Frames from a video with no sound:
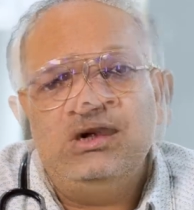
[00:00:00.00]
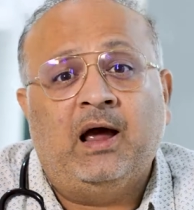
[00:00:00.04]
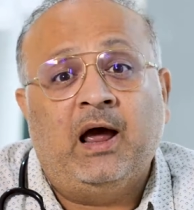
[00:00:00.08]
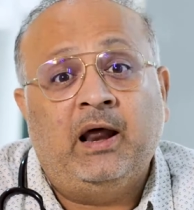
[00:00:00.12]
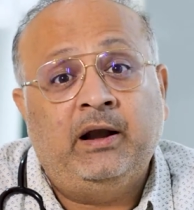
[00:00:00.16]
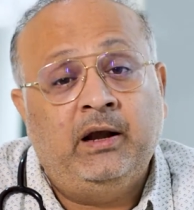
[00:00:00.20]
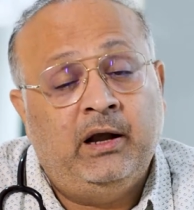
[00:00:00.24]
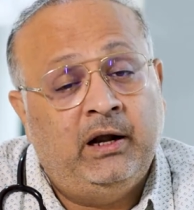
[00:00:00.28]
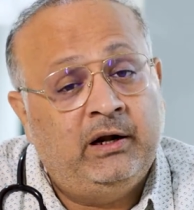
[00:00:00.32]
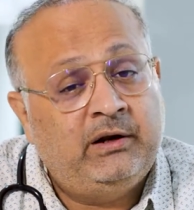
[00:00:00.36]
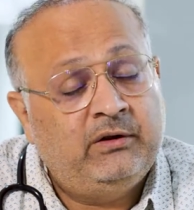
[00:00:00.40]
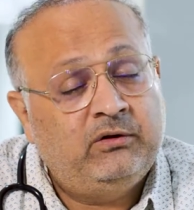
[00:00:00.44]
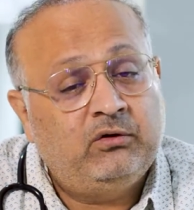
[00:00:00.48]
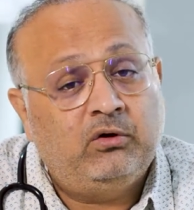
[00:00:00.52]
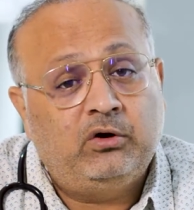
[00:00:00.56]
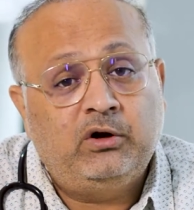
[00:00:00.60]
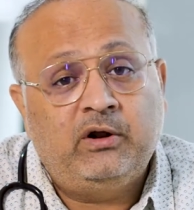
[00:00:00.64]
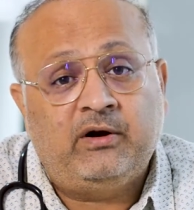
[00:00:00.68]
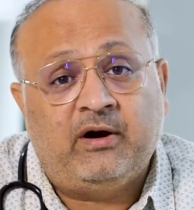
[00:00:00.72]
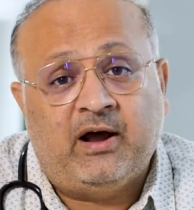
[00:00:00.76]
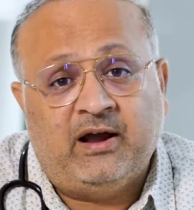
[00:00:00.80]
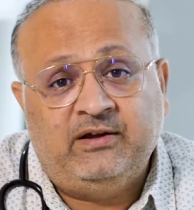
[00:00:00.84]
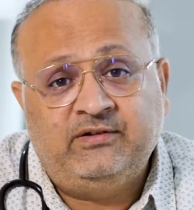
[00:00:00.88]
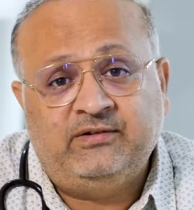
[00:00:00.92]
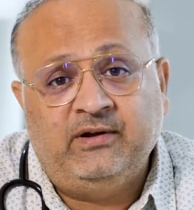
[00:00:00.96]
and it is on
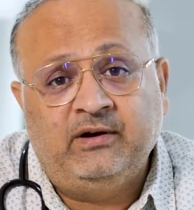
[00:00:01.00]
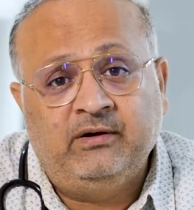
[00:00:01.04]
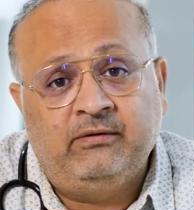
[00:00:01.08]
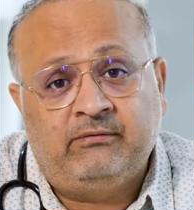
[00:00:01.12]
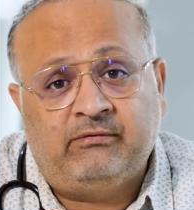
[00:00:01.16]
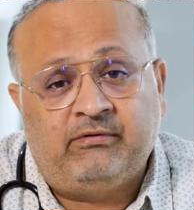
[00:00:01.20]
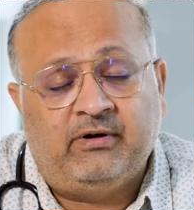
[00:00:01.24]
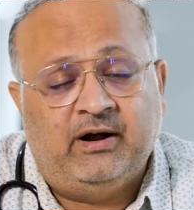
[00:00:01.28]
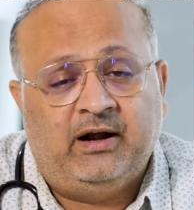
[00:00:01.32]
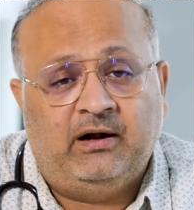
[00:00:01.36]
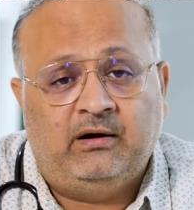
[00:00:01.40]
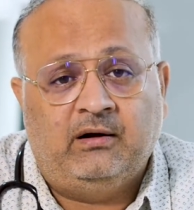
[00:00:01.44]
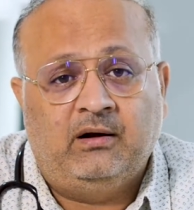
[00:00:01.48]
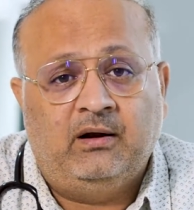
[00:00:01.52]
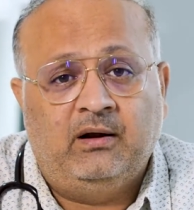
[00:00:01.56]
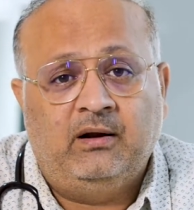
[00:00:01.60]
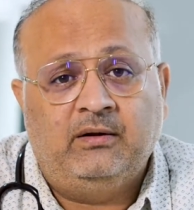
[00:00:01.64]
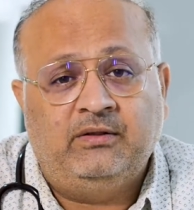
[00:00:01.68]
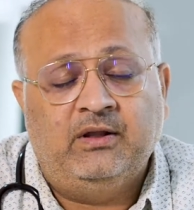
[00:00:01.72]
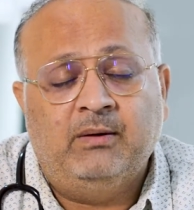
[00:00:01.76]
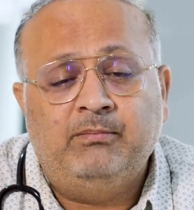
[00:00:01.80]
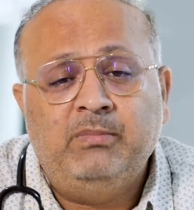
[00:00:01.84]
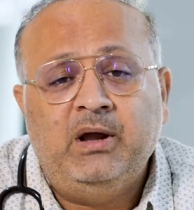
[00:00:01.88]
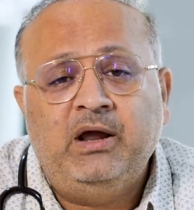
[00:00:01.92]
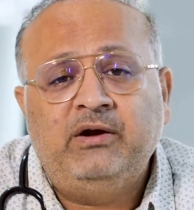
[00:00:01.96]
a rising trend.
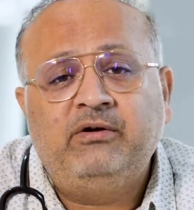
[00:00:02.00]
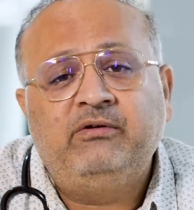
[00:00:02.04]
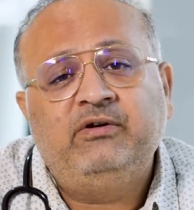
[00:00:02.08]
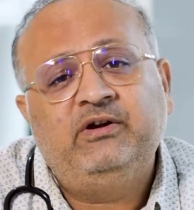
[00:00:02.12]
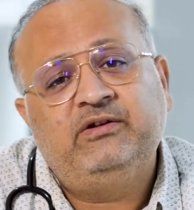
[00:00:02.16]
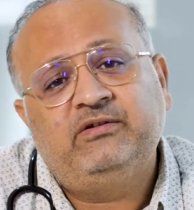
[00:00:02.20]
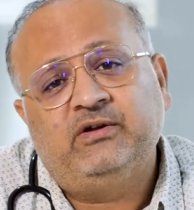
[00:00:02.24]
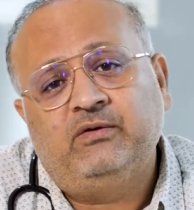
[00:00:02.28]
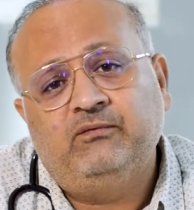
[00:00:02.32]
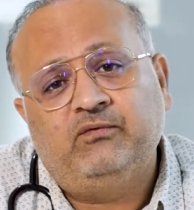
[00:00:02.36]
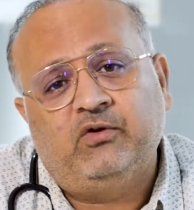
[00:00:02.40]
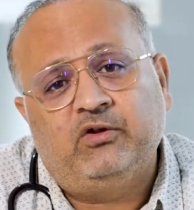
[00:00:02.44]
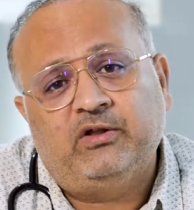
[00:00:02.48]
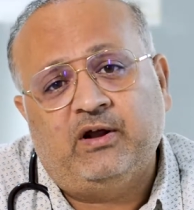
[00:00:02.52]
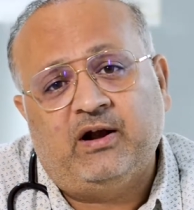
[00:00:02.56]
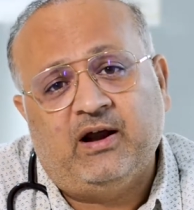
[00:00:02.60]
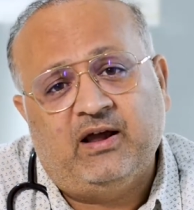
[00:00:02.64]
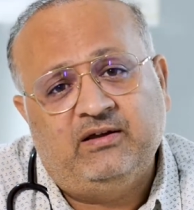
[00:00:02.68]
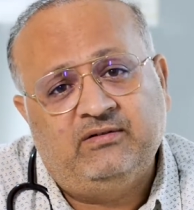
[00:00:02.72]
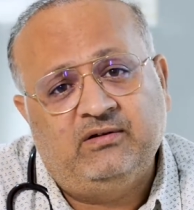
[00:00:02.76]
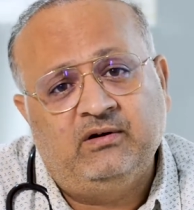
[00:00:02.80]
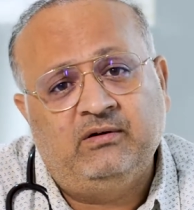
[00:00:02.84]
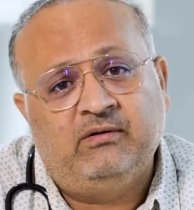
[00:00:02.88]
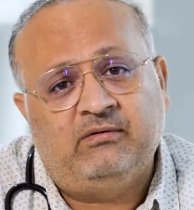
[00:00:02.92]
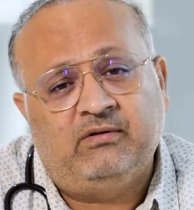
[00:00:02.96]
The main reason for the
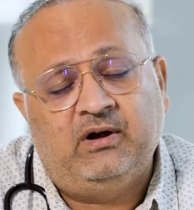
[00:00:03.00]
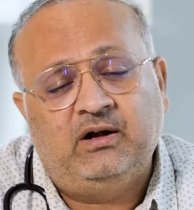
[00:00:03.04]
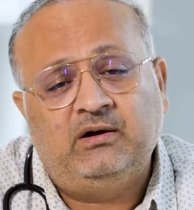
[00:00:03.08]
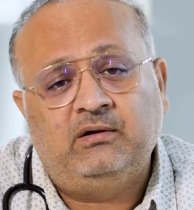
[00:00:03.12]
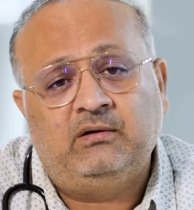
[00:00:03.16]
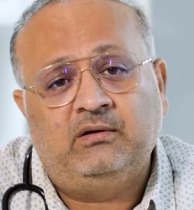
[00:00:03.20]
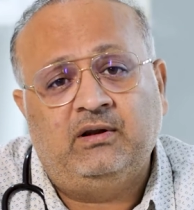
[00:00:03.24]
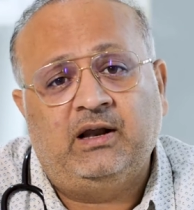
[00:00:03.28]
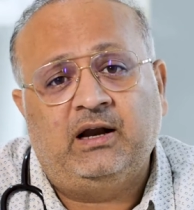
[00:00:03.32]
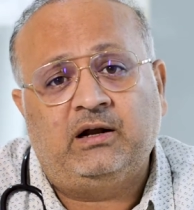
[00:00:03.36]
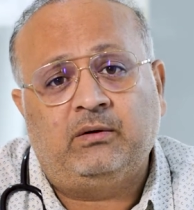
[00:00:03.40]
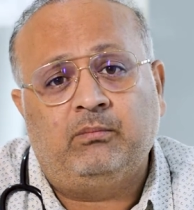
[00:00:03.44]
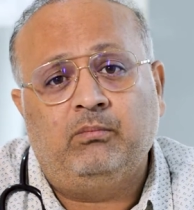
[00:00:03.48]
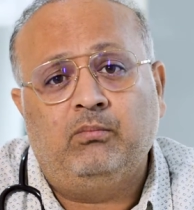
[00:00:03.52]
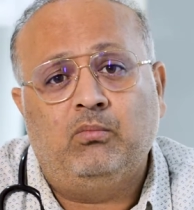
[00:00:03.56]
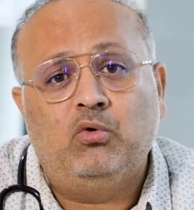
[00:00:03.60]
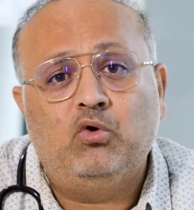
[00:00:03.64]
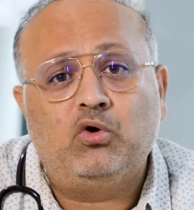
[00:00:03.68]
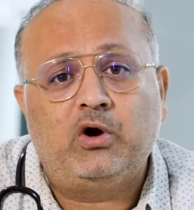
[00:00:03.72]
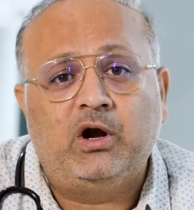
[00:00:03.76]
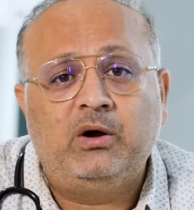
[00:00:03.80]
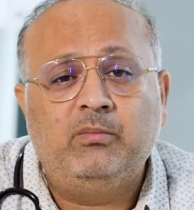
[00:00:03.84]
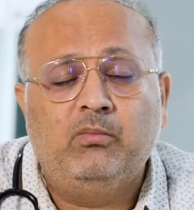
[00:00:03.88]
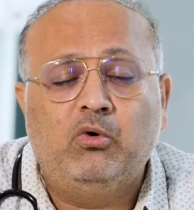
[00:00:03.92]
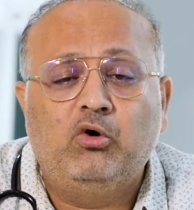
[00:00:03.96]
rising trend that
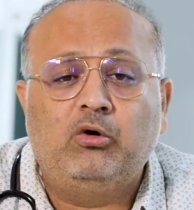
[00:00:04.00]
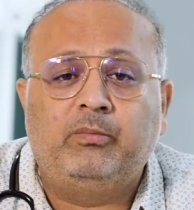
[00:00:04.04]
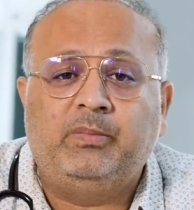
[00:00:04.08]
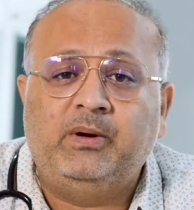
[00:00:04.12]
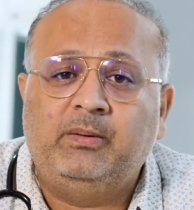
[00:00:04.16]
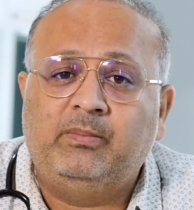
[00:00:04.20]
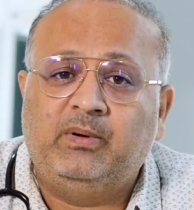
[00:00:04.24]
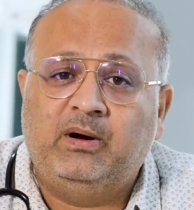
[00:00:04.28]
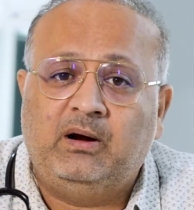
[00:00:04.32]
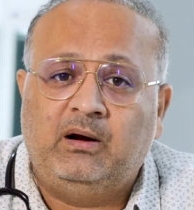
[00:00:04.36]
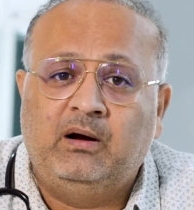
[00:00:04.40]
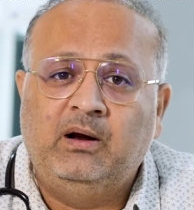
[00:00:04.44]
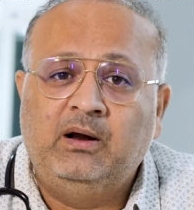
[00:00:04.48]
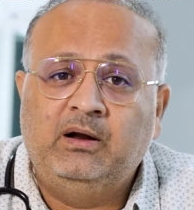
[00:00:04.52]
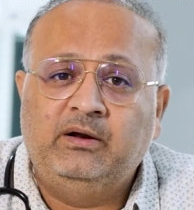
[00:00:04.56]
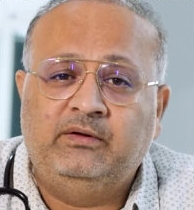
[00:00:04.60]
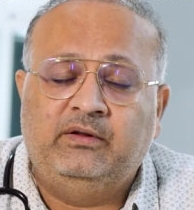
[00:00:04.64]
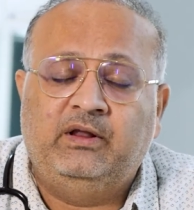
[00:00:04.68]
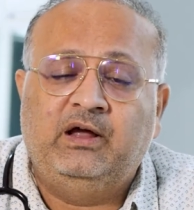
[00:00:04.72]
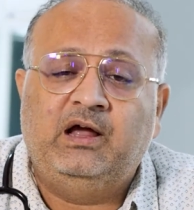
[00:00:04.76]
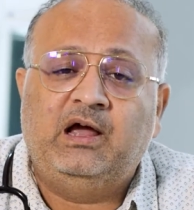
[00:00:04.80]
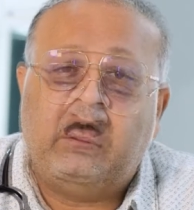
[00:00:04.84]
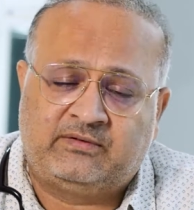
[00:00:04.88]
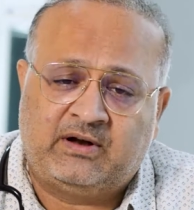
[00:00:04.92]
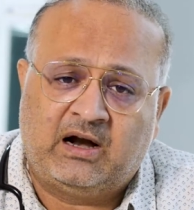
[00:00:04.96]
more and more people,
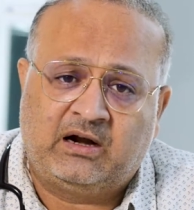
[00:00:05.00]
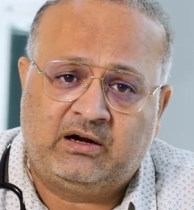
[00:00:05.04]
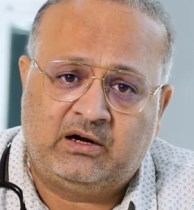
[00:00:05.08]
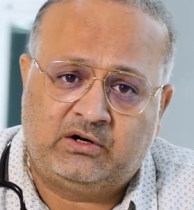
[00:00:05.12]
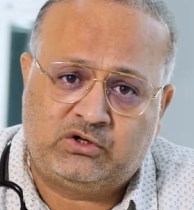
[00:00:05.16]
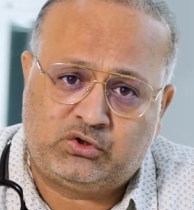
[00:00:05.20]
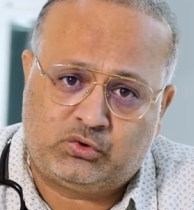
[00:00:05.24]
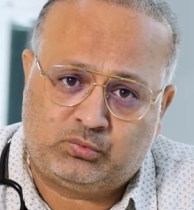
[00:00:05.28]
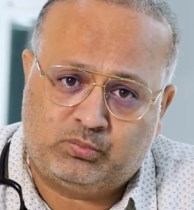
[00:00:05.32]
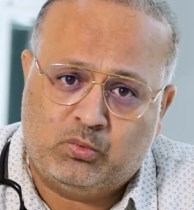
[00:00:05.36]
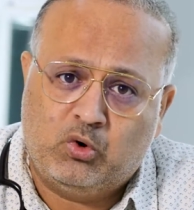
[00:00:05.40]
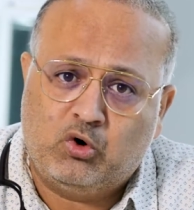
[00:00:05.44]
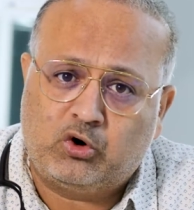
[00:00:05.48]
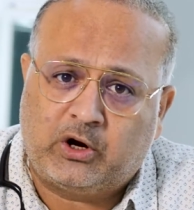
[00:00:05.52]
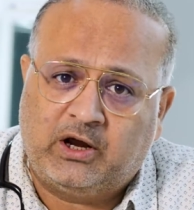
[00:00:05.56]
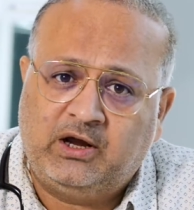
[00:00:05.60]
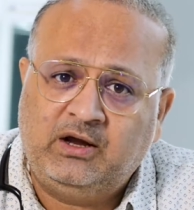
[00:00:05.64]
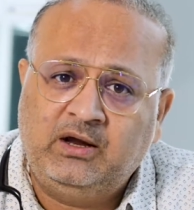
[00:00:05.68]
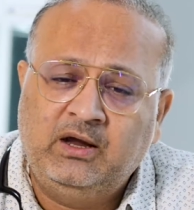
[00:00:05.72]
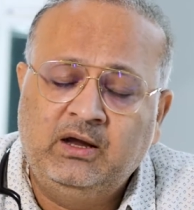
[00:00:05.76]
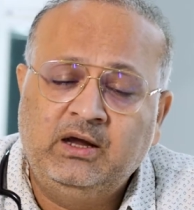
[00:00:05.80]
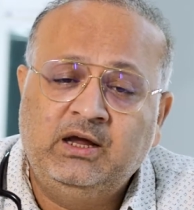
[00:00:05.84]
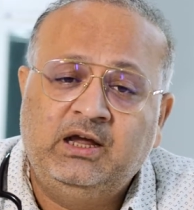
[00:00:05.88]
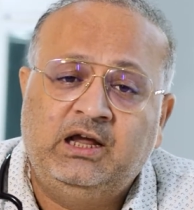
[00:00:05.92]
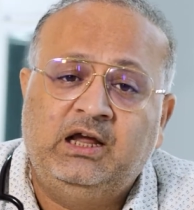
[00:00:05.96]
they started
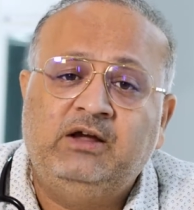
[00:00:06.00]
smoking.